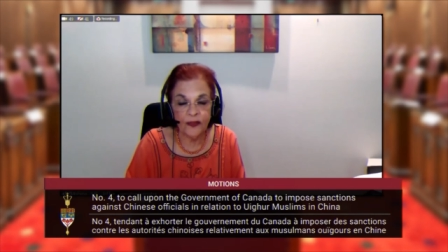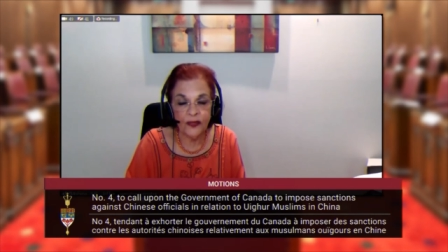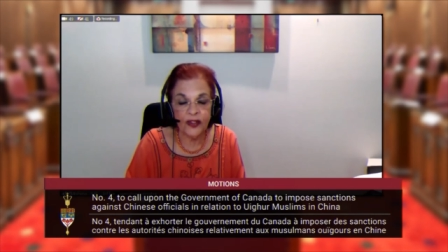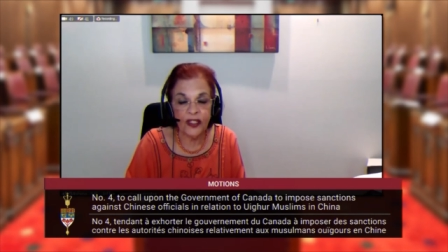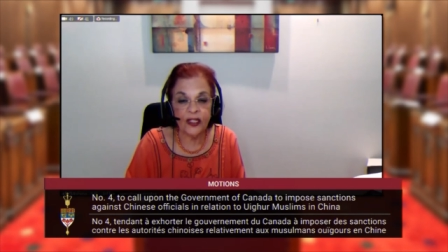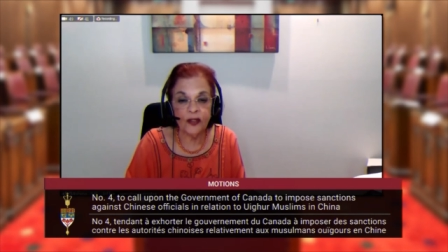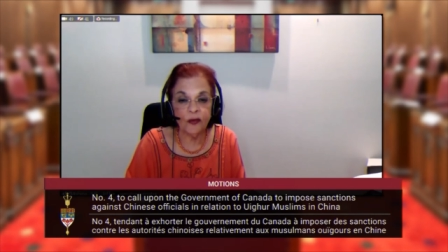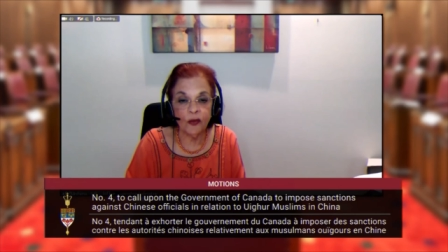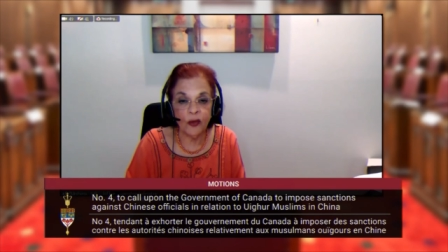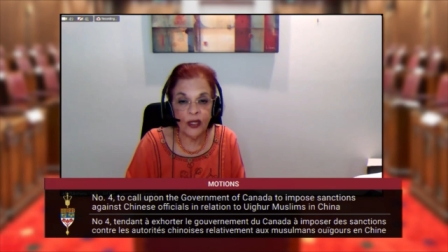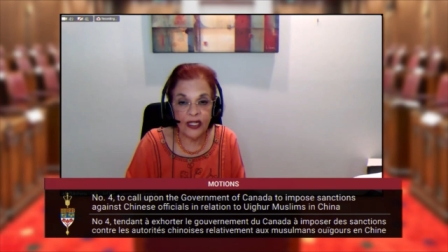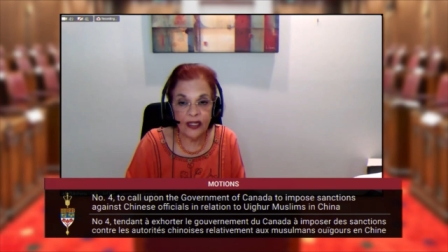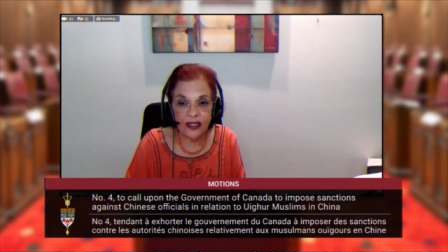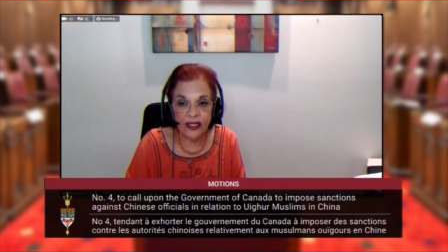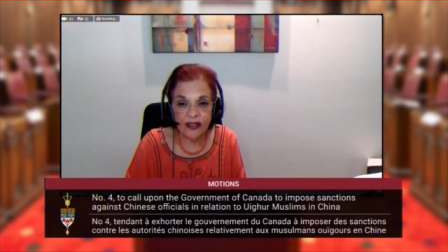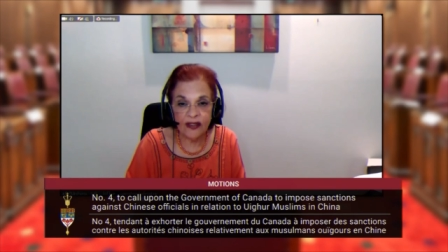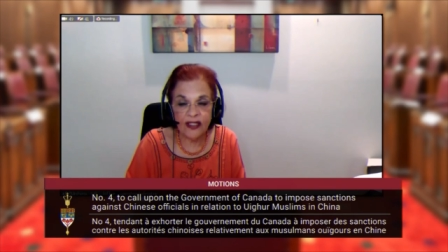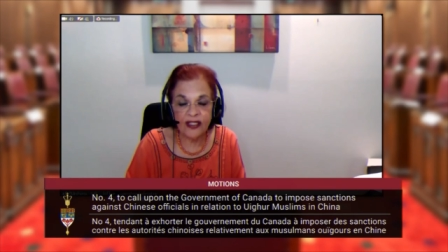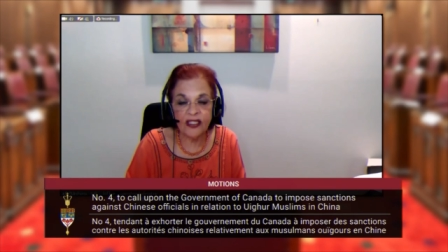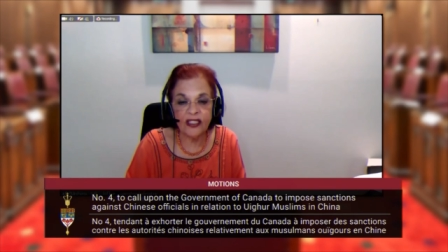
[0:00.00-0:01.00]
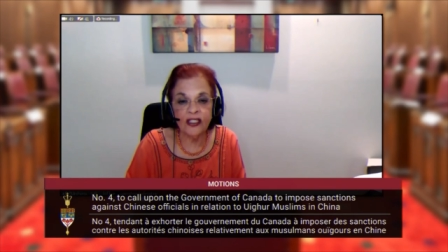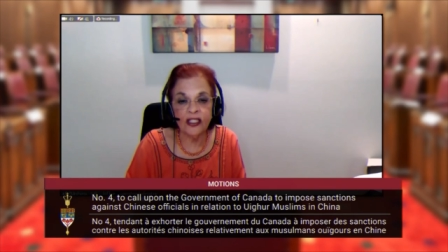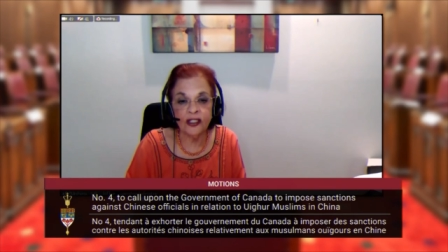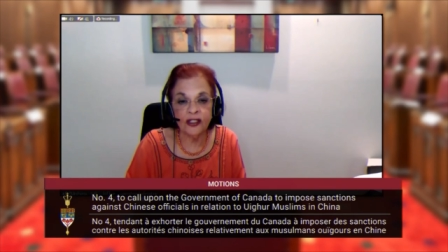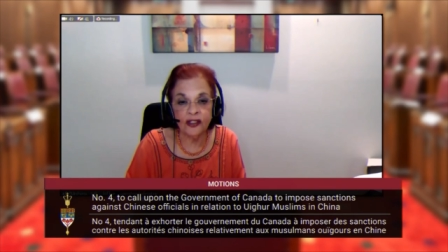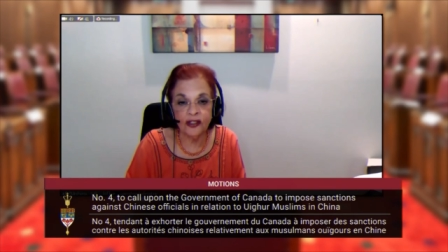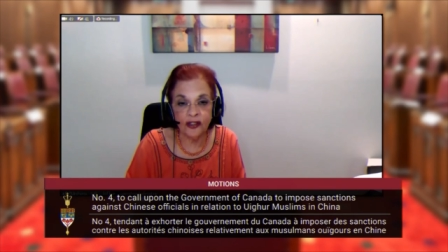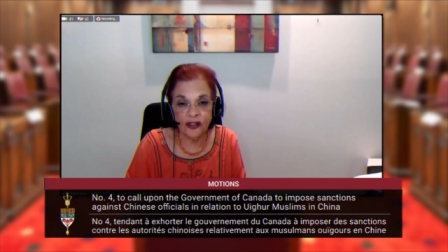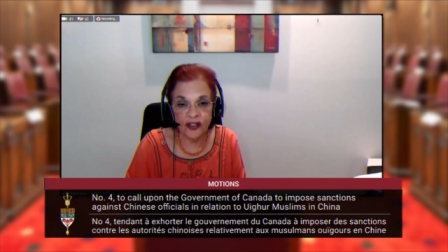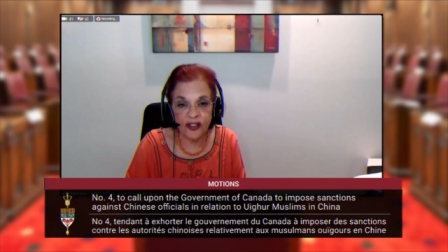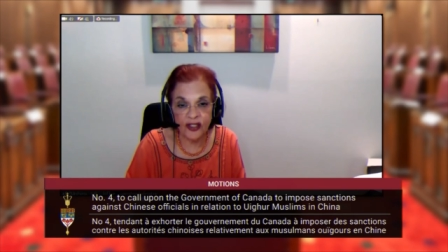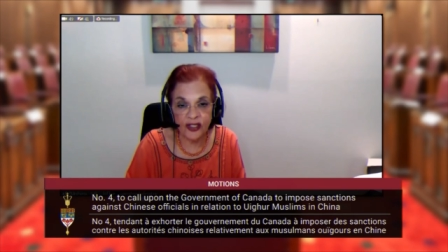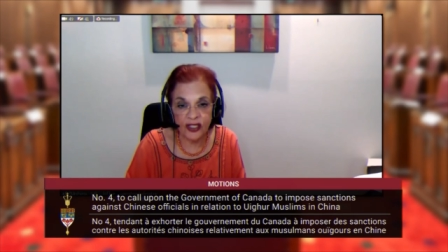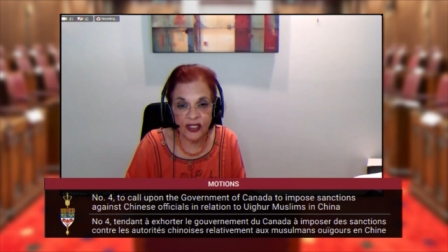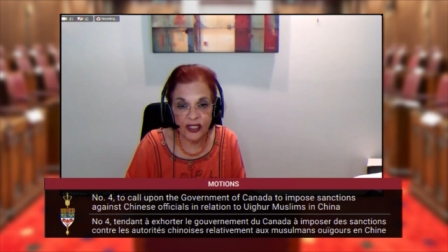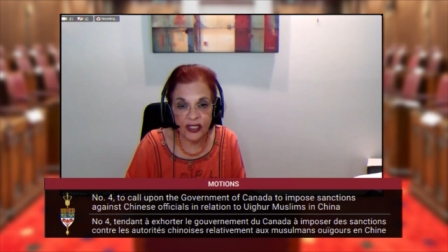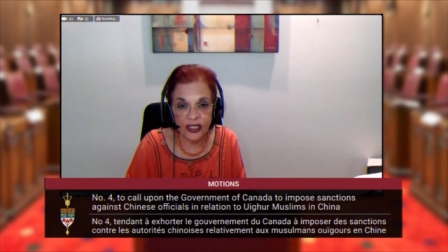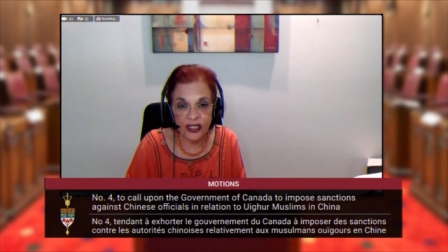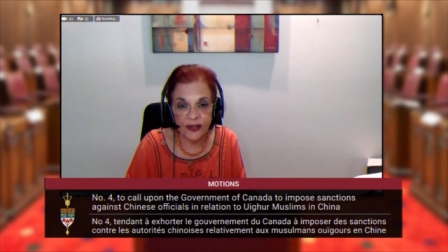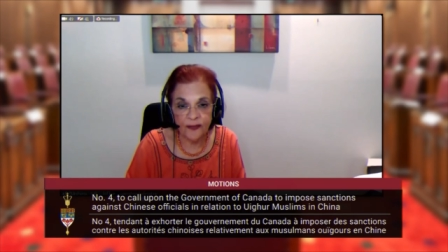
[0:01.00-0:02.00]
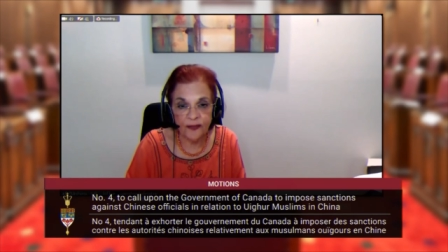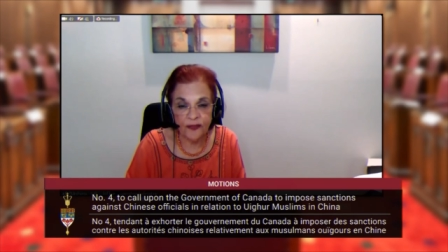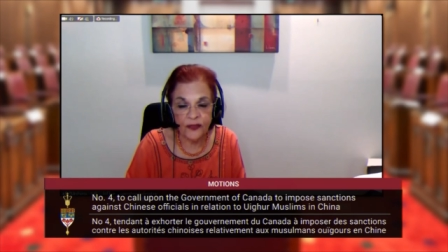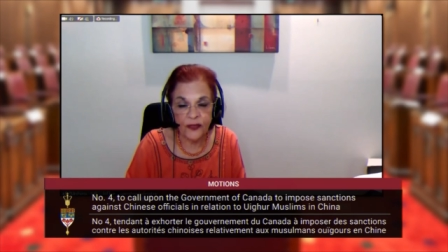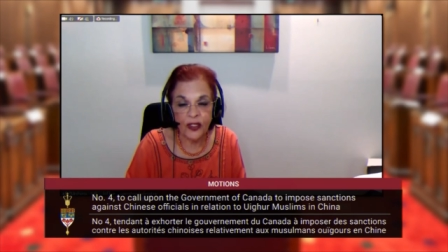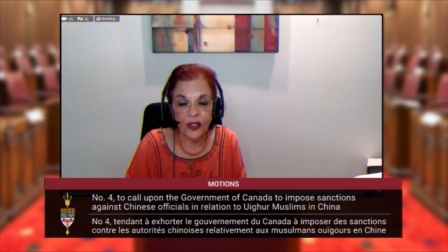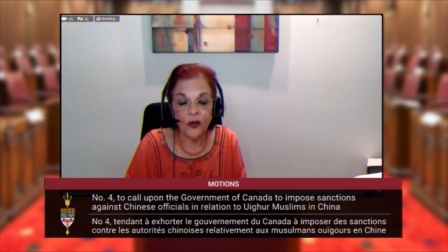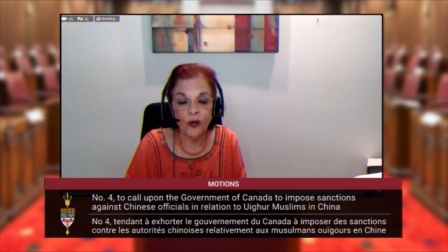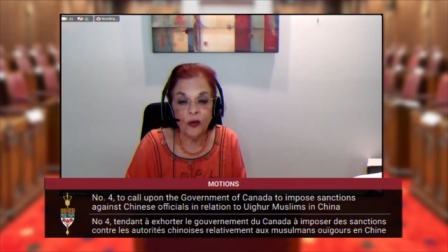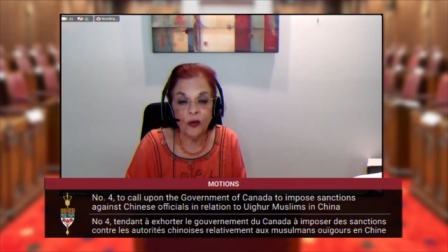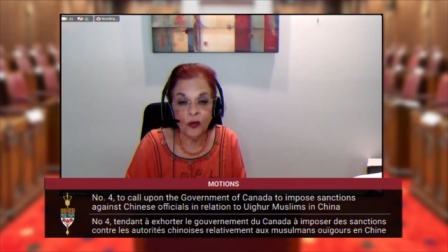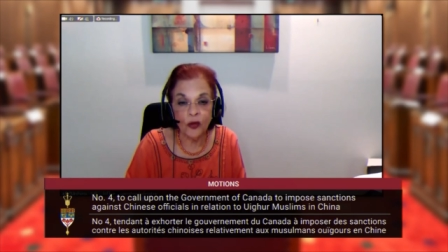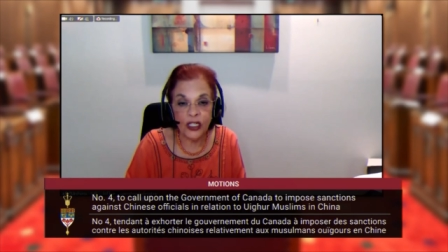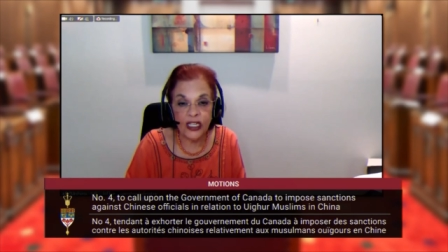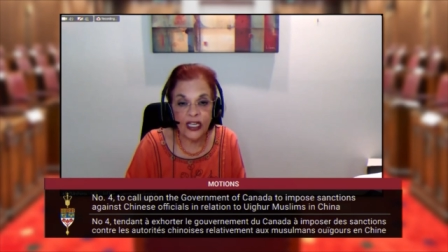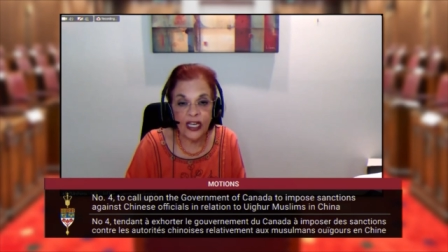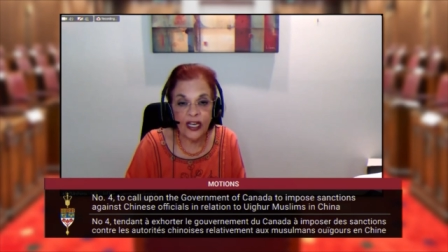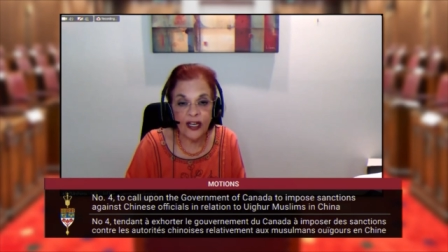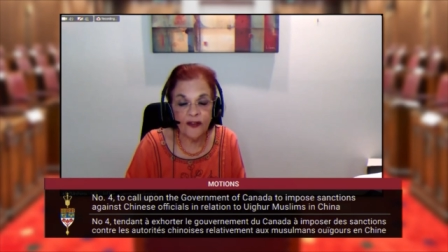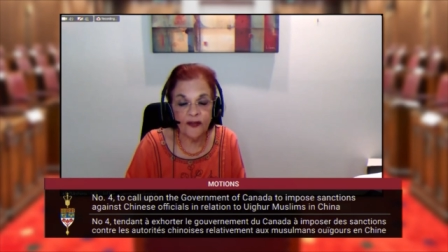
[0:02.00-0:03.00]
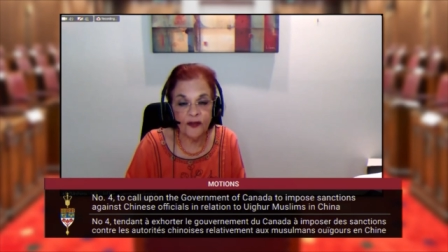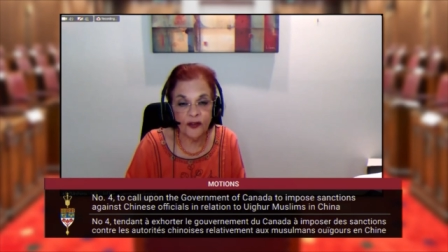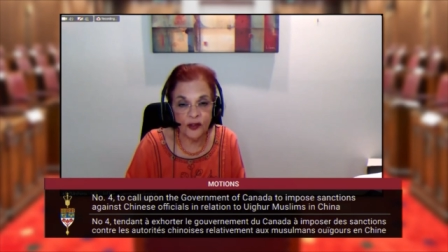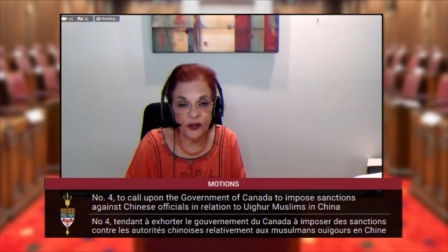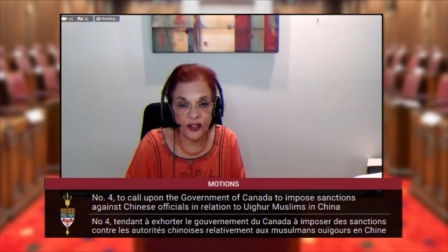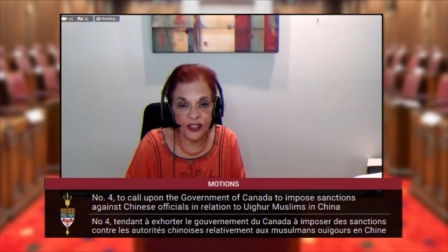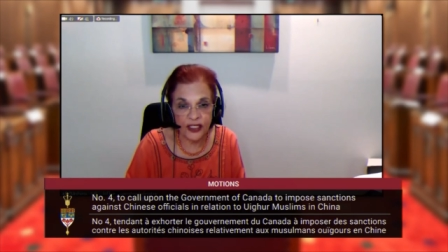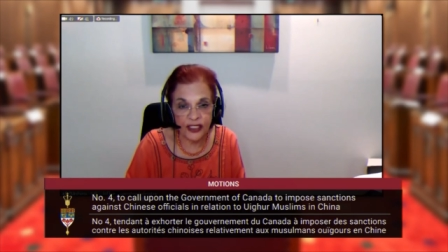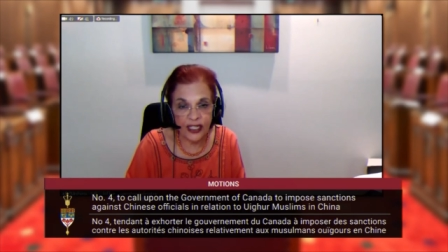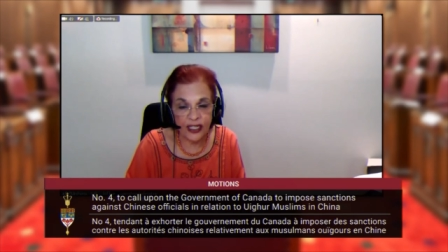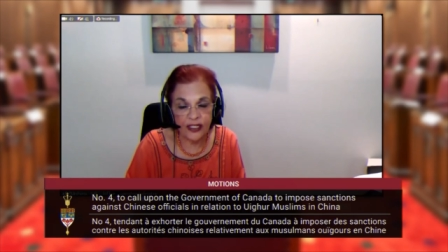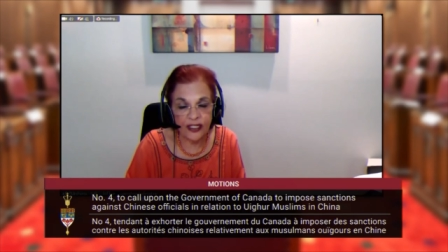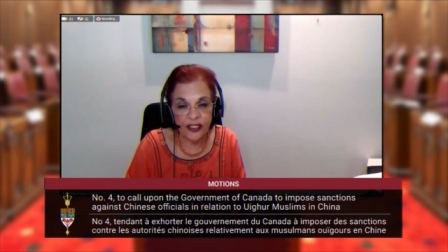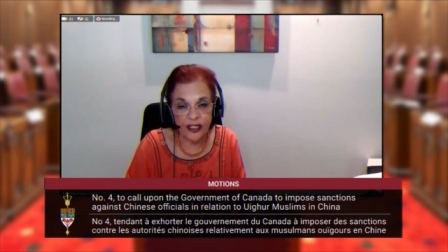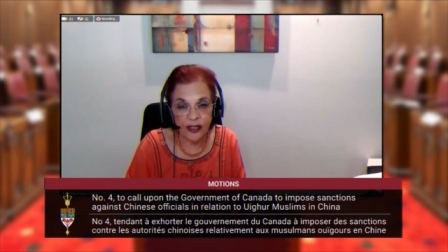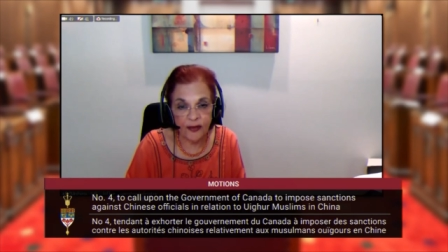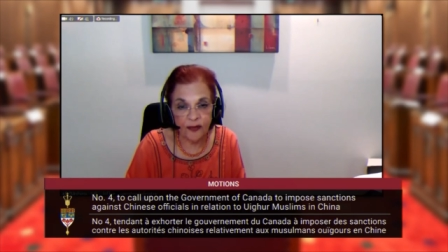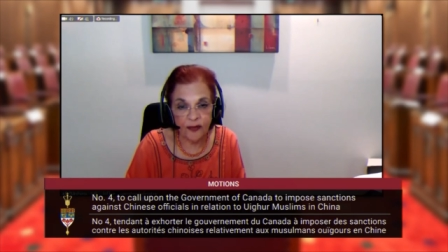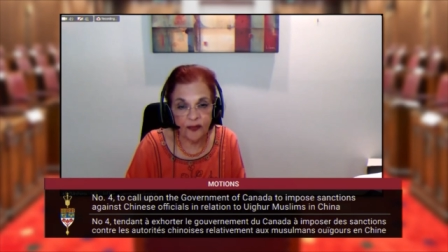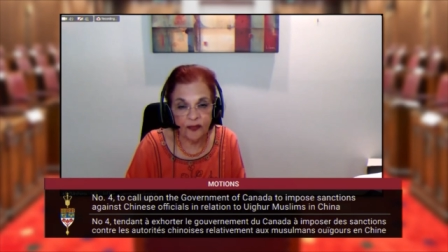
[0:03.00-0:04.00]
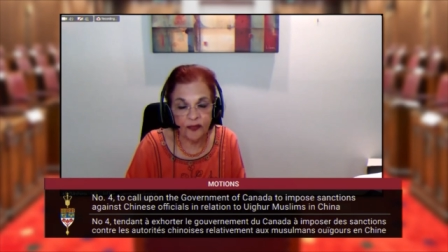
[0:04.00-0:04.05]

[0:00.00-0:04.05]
that when there is an atrocity, we have to stand up